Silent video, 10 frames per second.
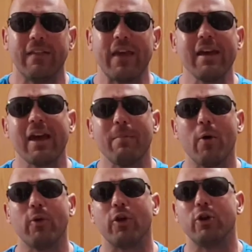they came
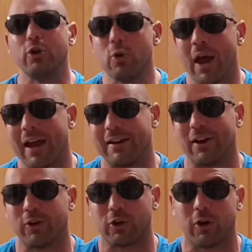out with a new
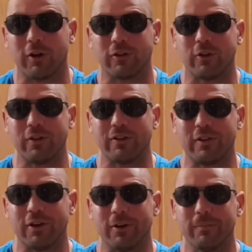handheld console
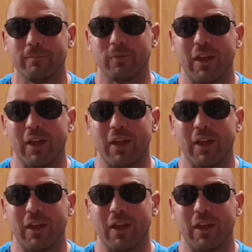this year